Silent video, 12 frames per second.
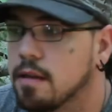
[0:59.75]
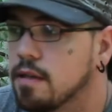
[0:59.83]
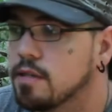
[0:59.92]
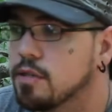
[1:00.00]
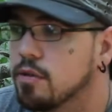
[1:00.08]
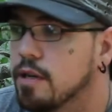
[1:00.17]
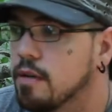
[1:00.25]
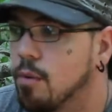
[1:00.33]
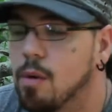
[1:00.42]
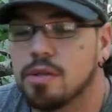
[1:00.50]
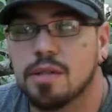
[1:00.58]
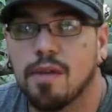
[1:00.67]
This tree
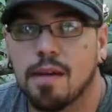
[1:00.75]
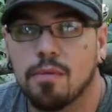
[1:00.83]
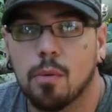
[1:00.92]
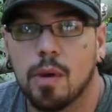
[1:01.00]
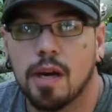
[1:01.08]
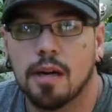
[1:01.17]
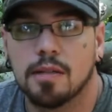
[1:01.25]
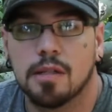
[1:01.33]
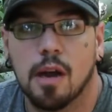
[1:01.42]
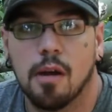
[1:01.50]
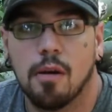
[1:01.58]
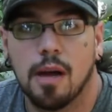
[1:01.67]
won't survive the winter,
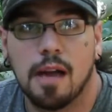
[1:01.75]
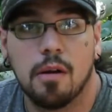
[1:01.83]
so